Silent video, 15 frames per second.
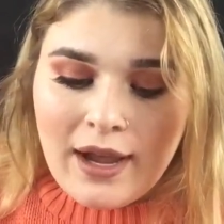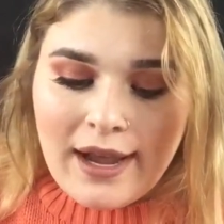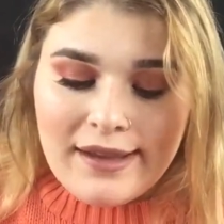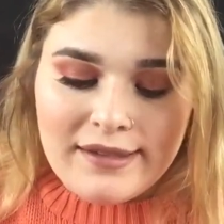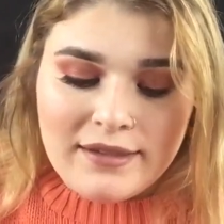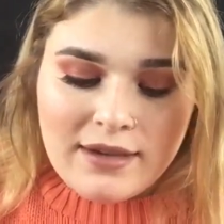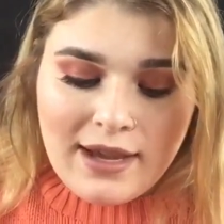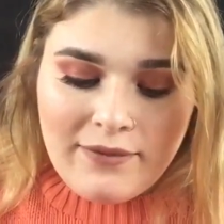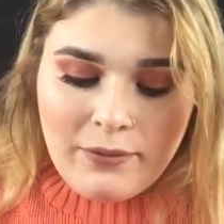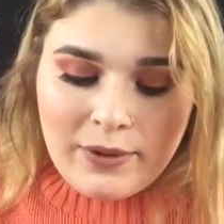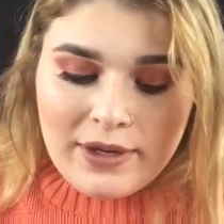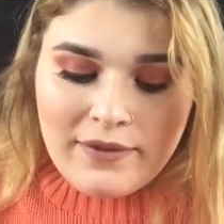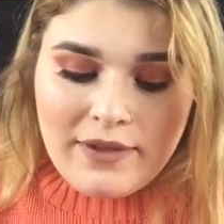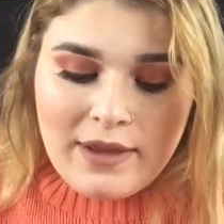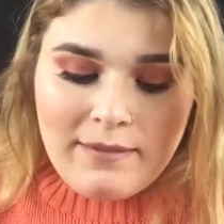I still have
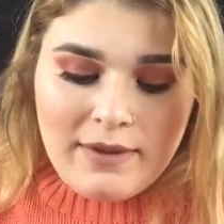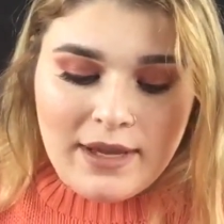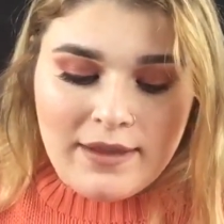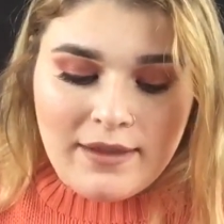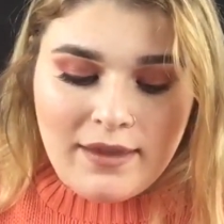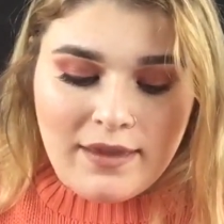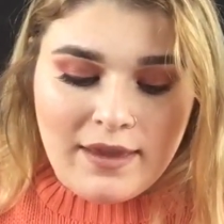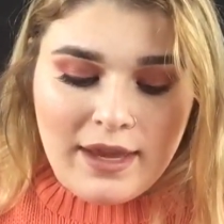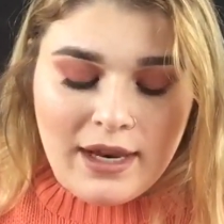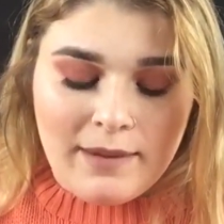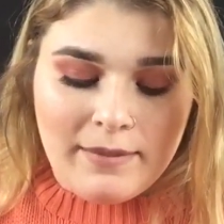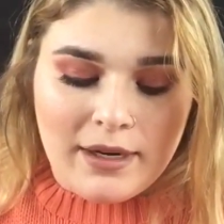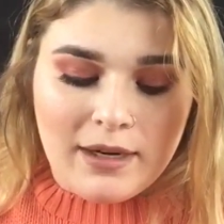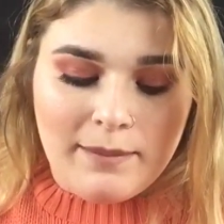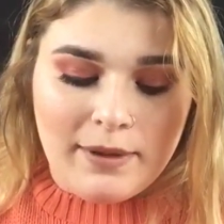one of them in the thing.
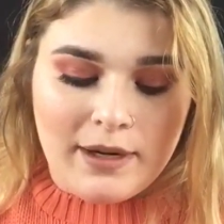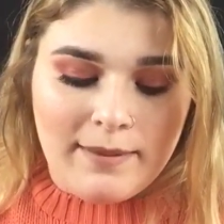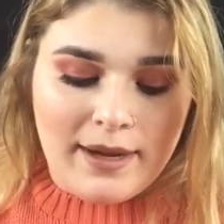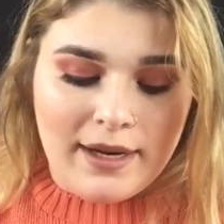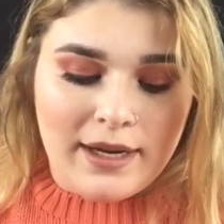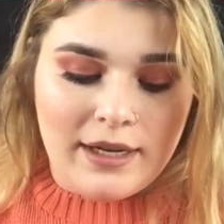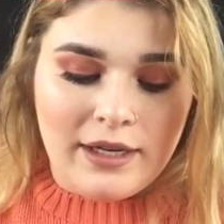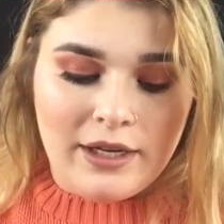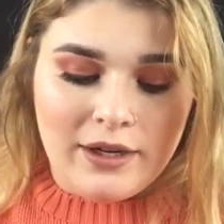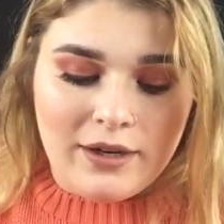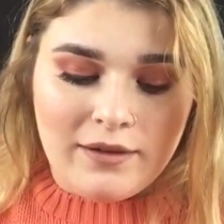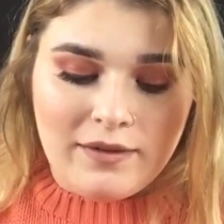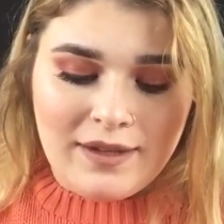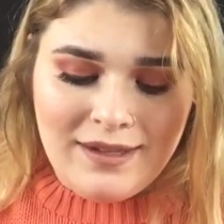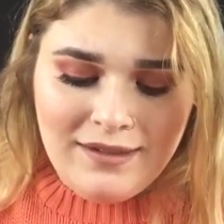I'm gonna put it back in here.
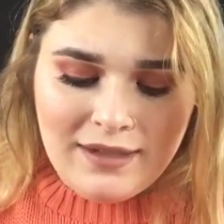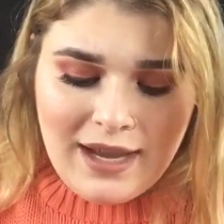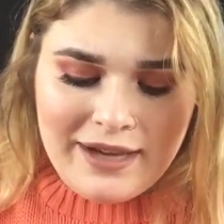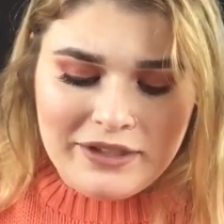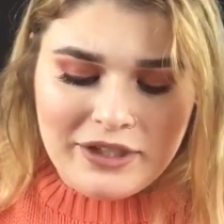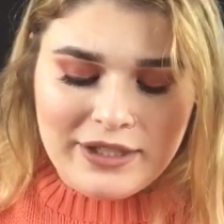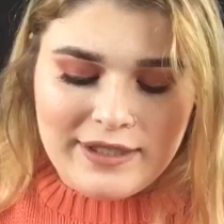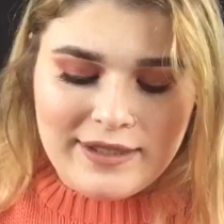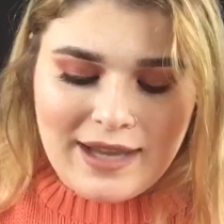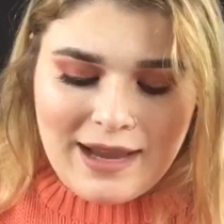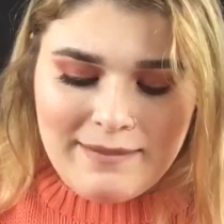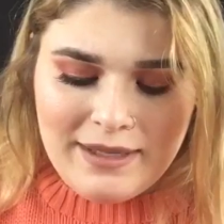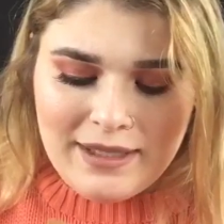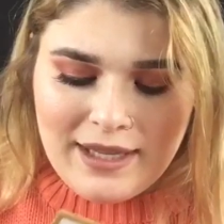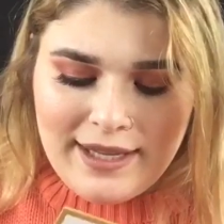These lashes,
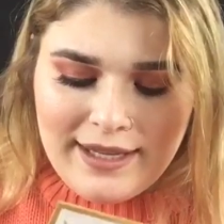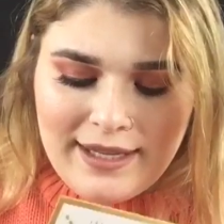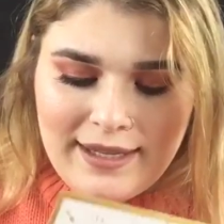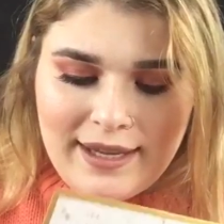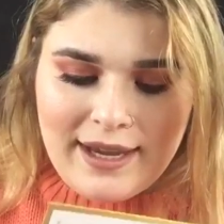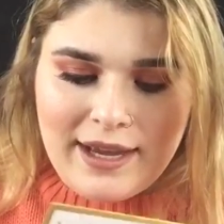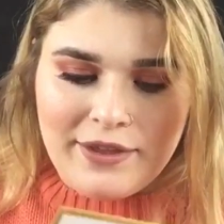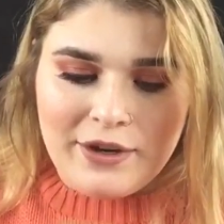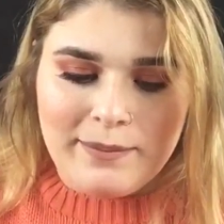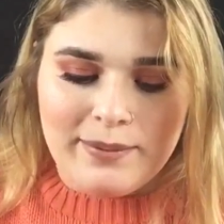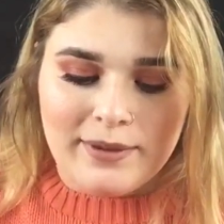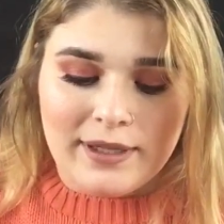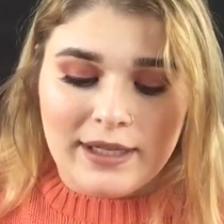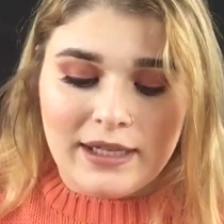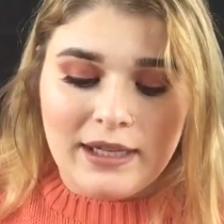I mean, like, yeah, they're
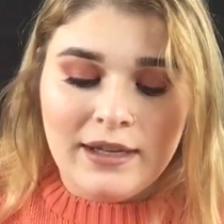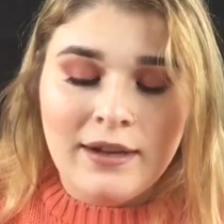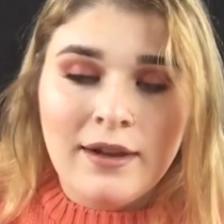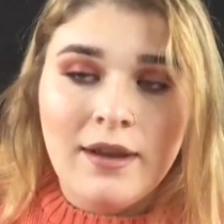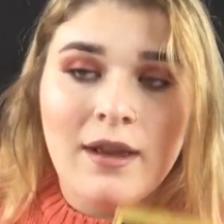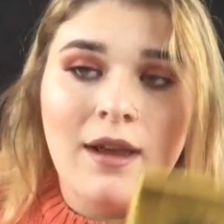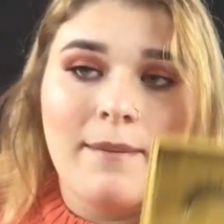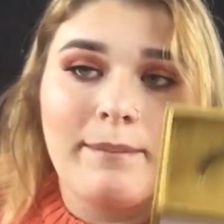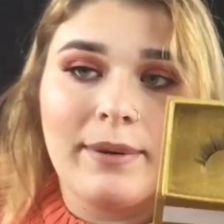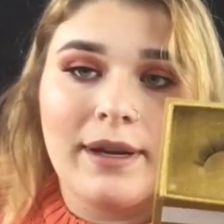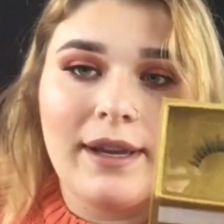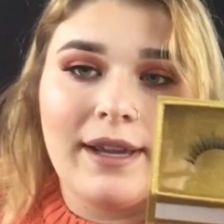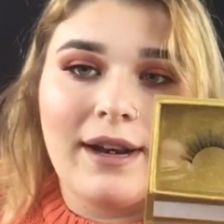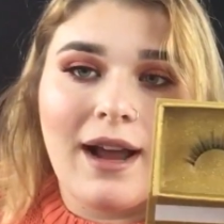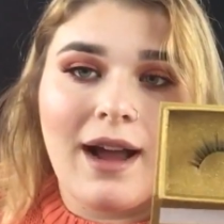pretty,
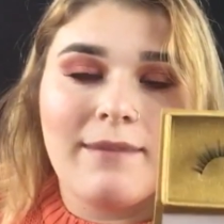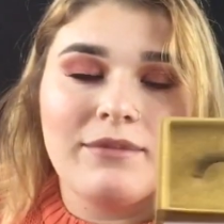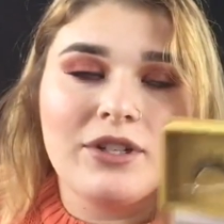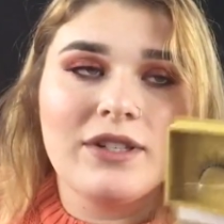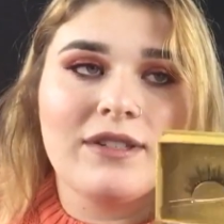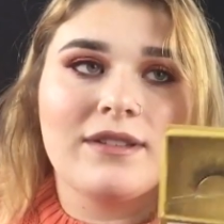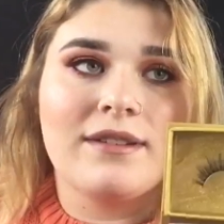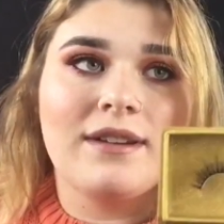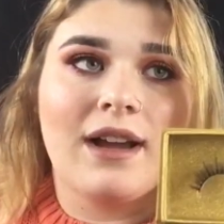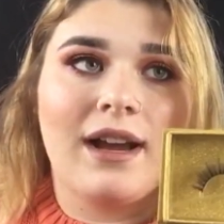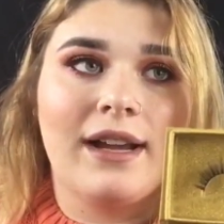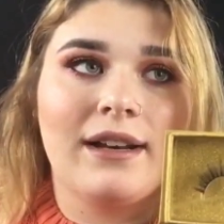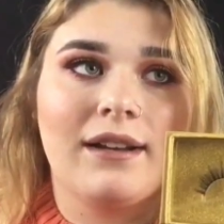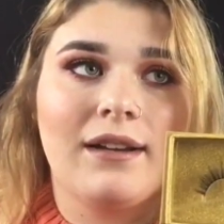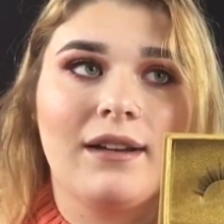but I'm just
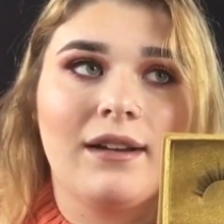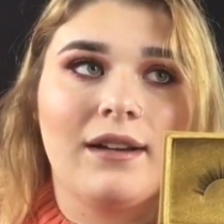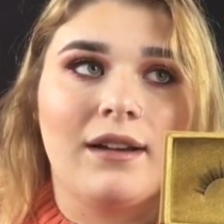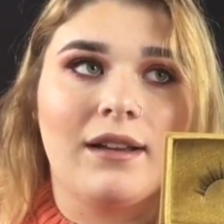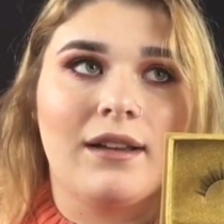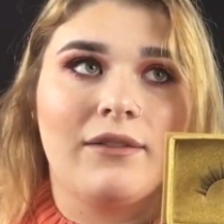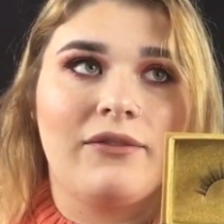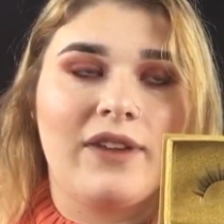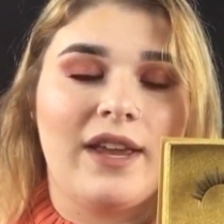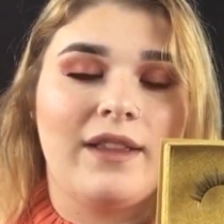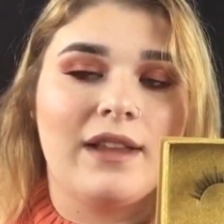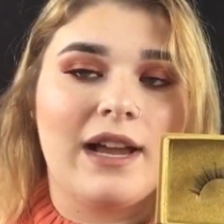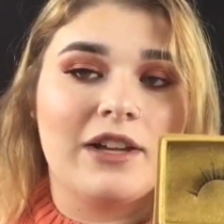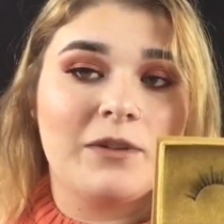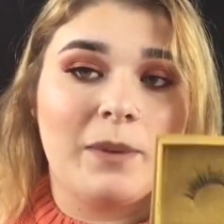not a
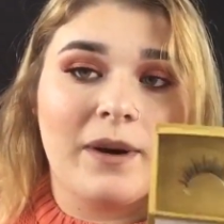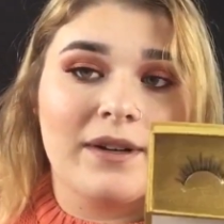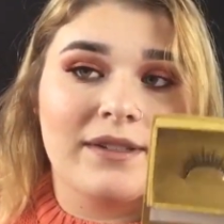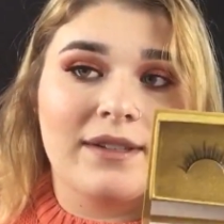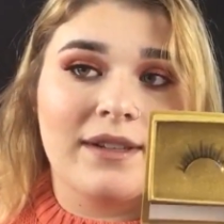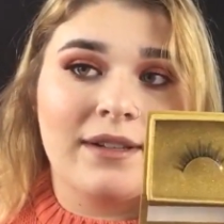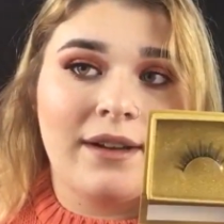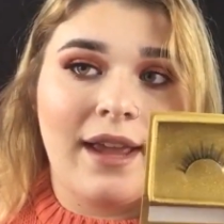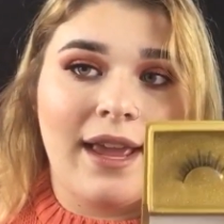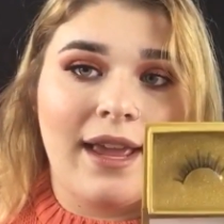fake lash person,